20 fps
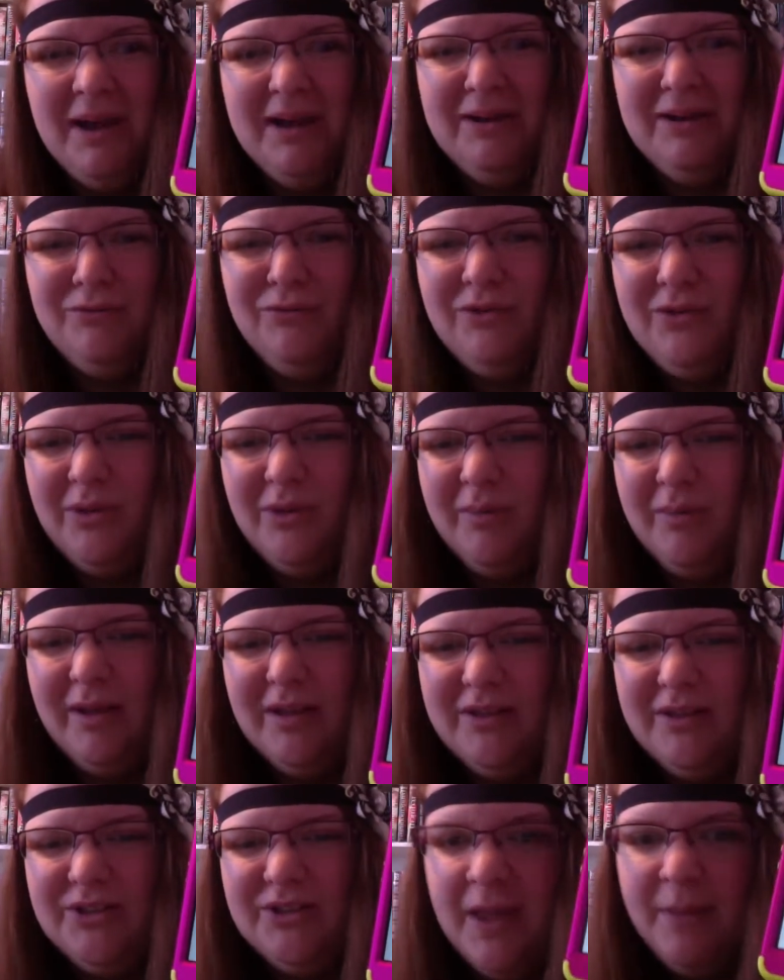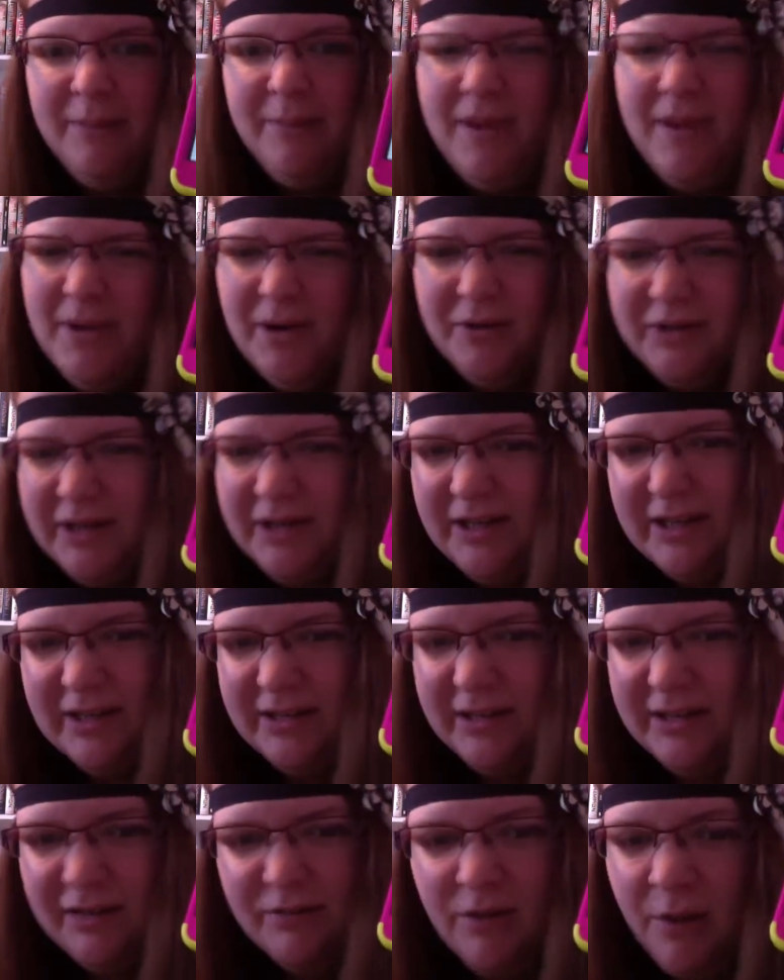I didn't feel compelled to. Maybe I'll read it
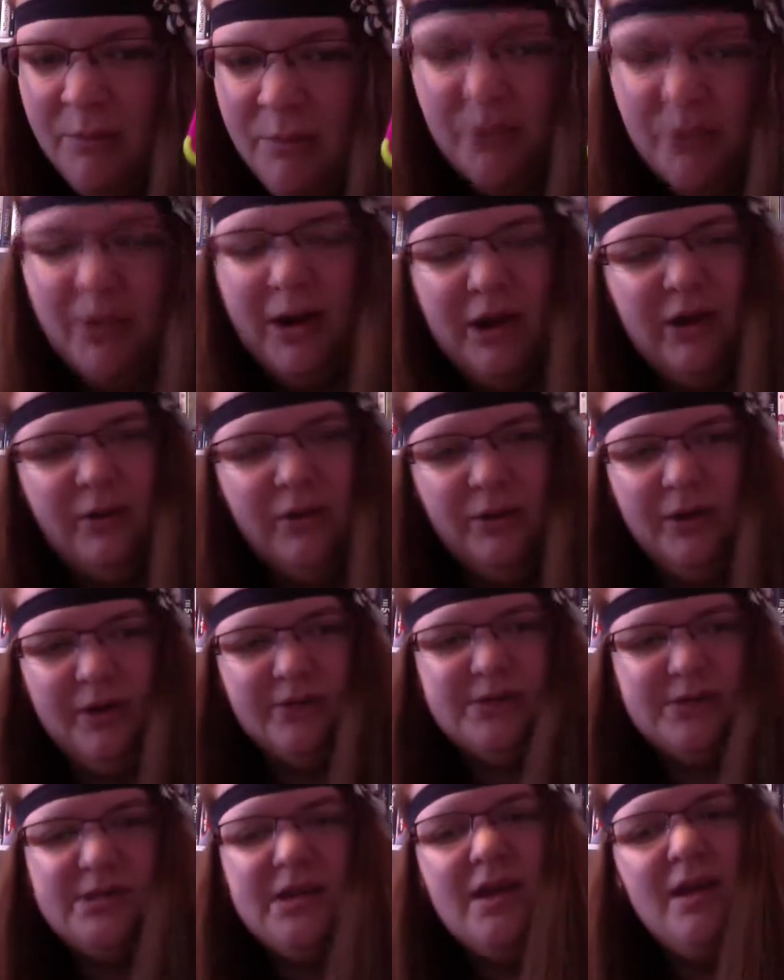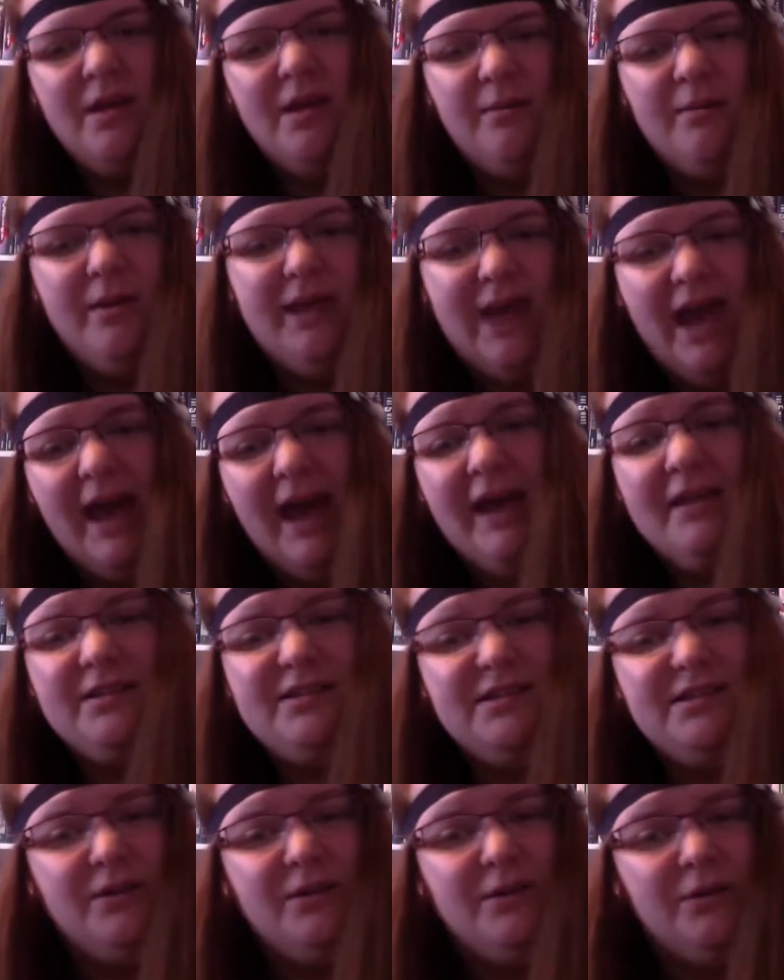in February. Who knows? But yeah,
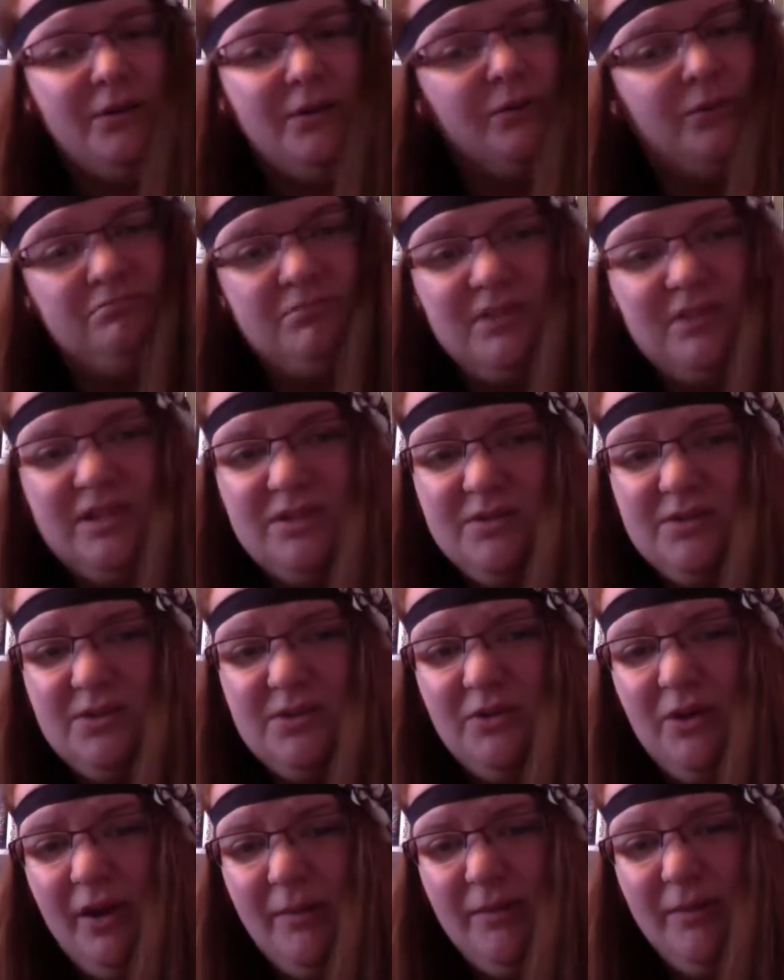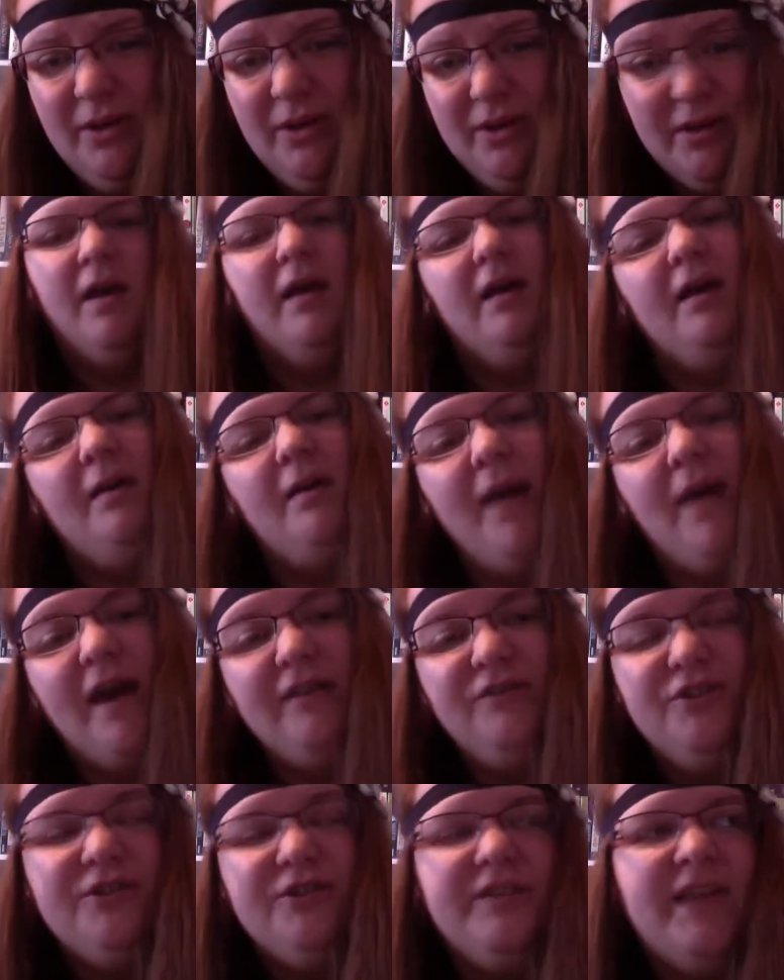so this was a great book.
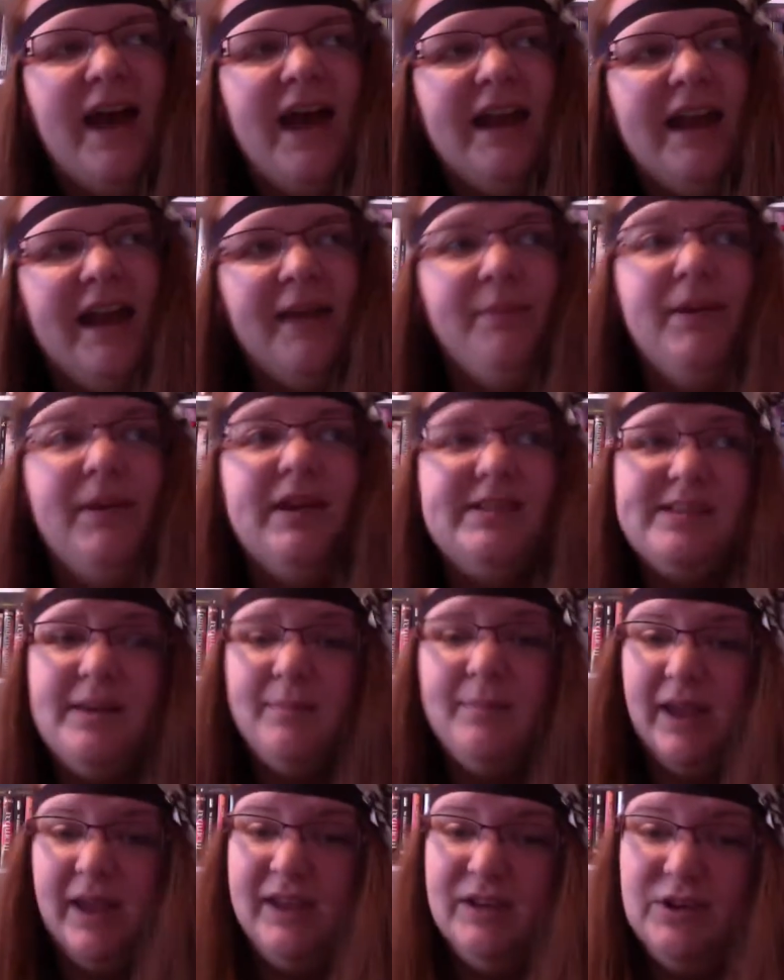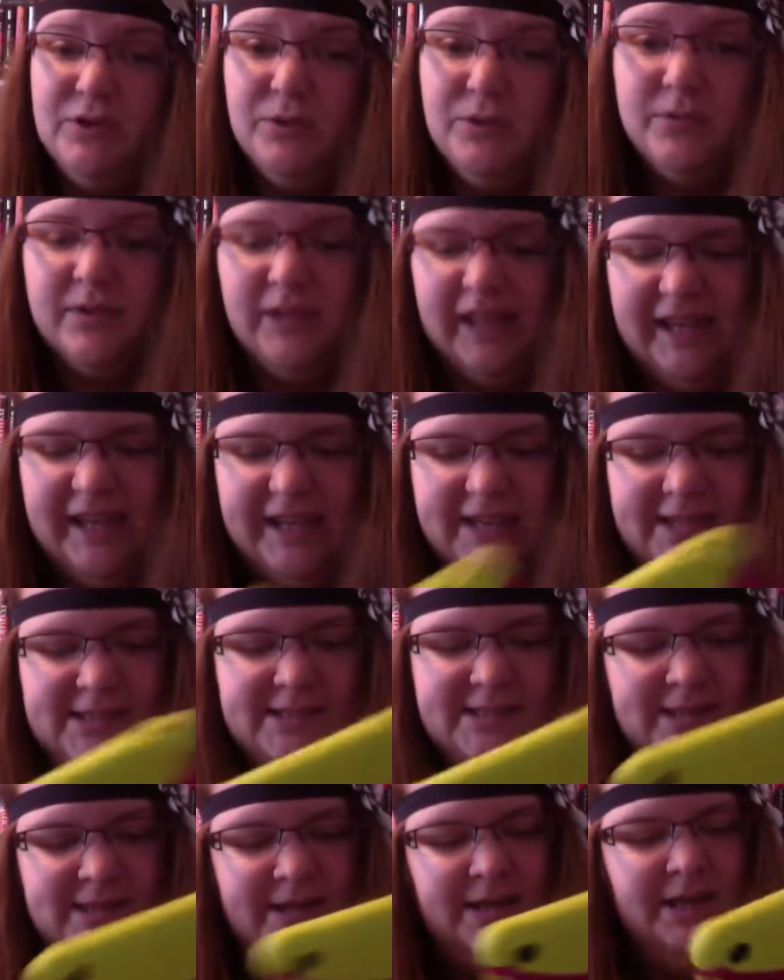After that, I picked up a new
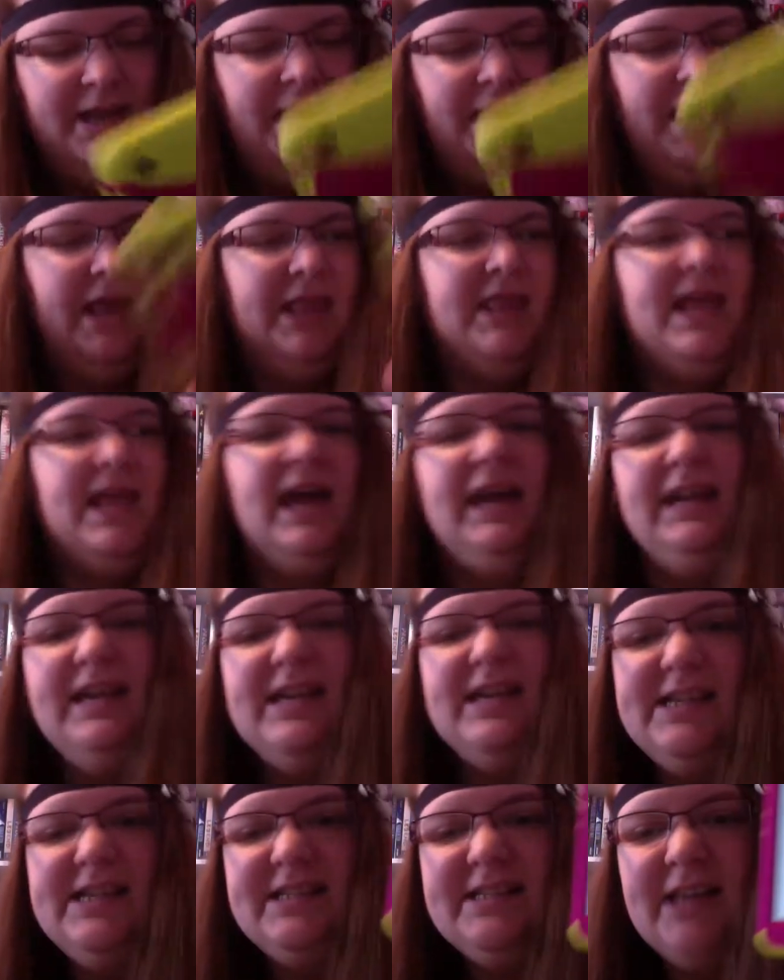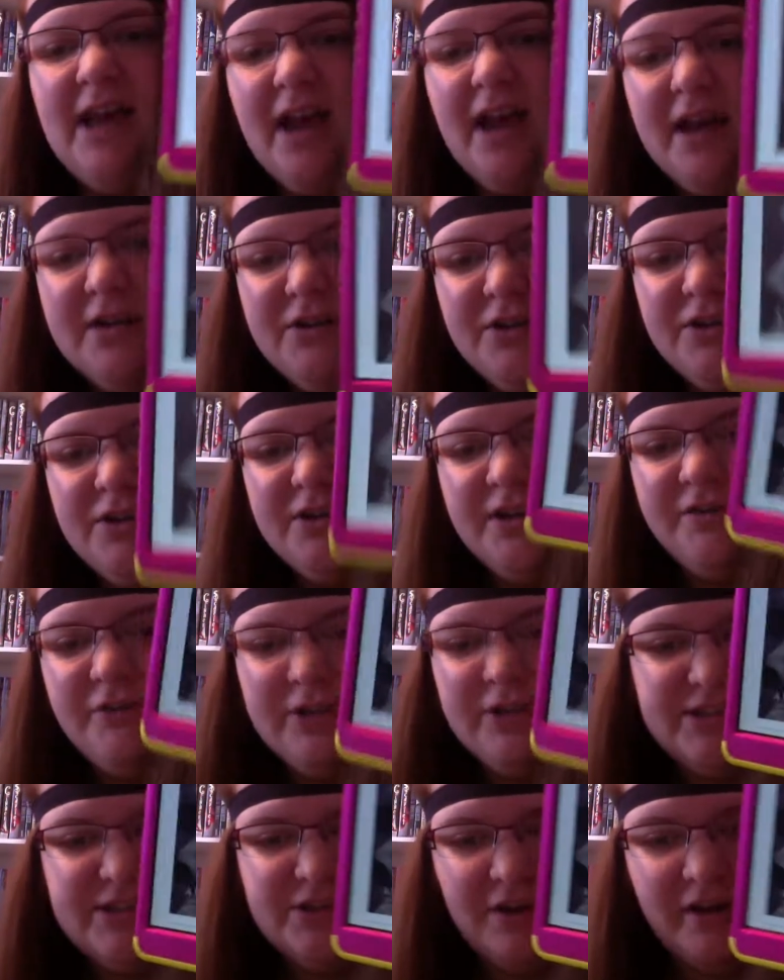release, and that is Under
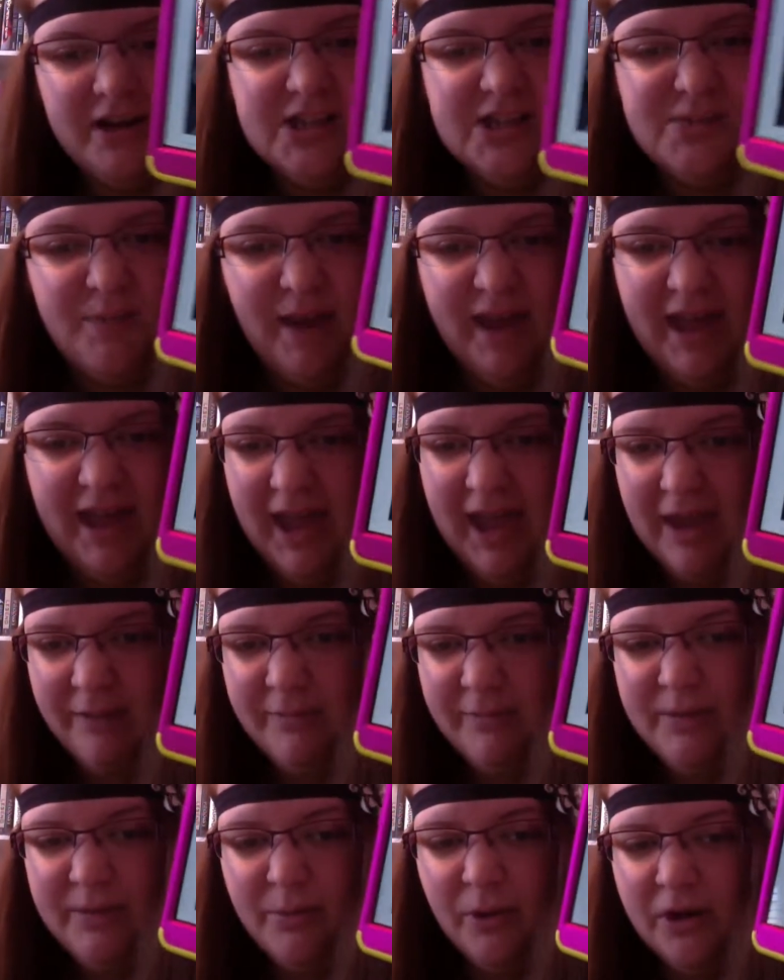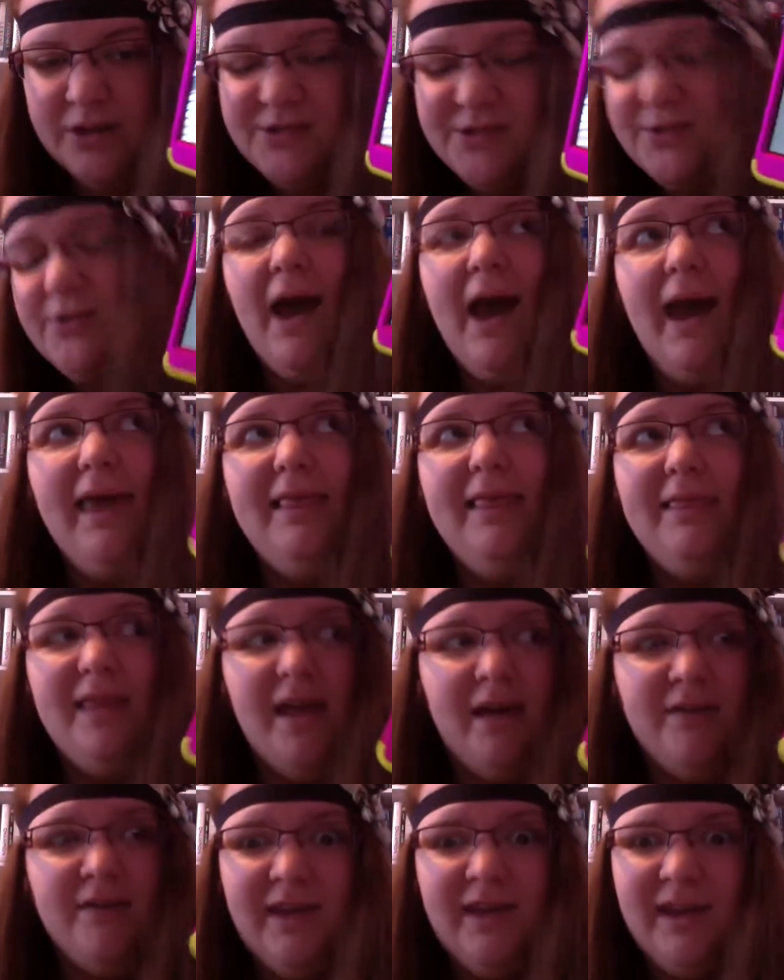Different Stars by Amy Bartle. I
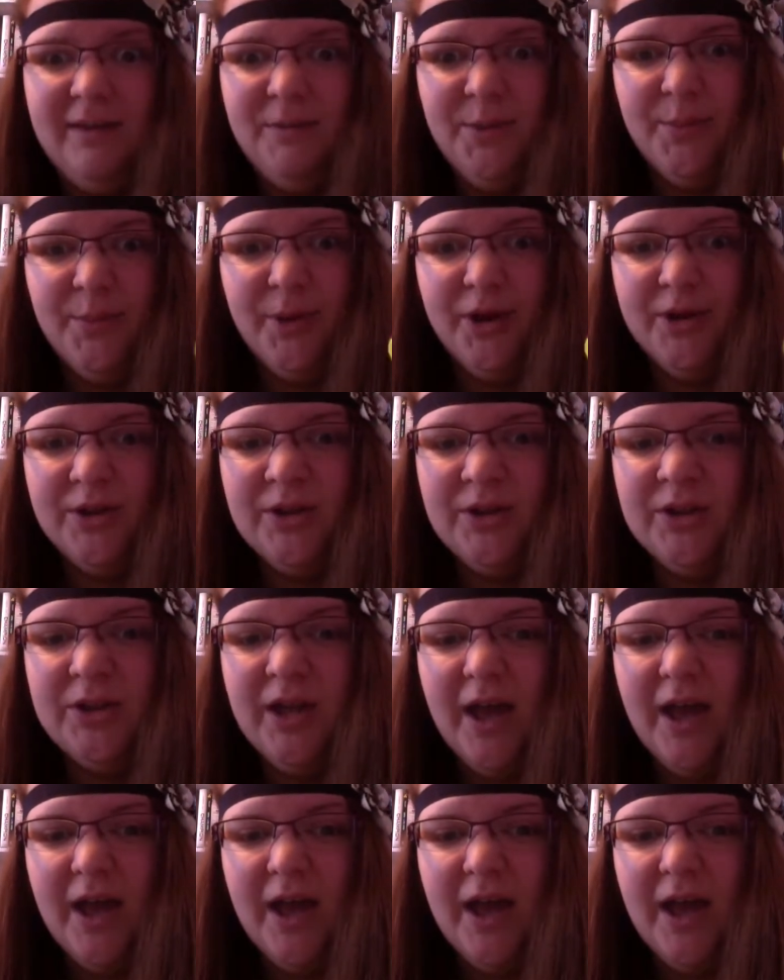love Amy Bartle.